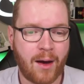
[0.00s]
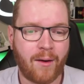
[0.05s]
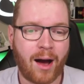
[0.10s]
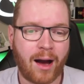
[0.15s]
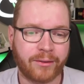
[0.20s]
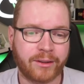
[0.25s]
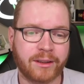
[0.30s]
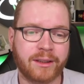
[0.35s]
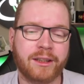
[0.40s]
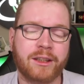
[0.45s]
Now,
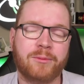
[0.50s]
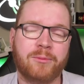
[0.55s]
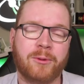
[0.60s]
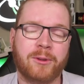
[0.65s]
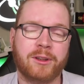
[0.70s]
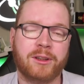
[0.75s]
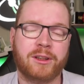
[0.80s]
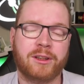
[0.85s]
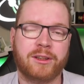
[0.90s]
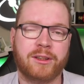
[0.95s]
after this
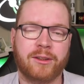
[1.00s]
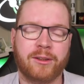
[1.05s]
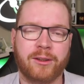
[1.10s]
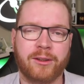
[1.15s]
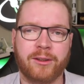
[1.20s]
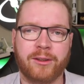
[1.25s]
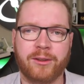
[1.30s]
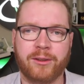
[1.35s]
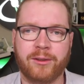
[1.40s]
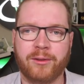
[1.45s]
was
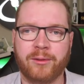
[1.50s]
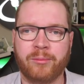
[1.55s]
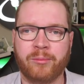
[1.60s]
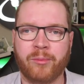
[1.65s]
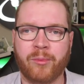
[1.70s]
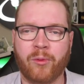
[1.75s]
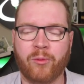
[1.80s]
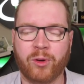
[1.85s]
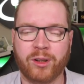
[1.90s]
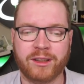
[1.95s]

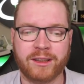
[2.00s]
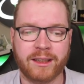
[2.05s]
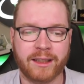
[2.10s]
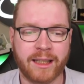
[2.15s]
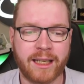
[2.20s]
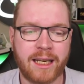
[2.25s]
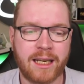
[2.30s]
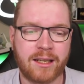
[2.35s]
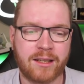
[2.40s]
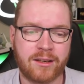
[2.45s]

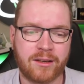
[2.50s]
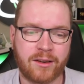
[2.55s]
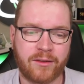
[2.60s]
leaked,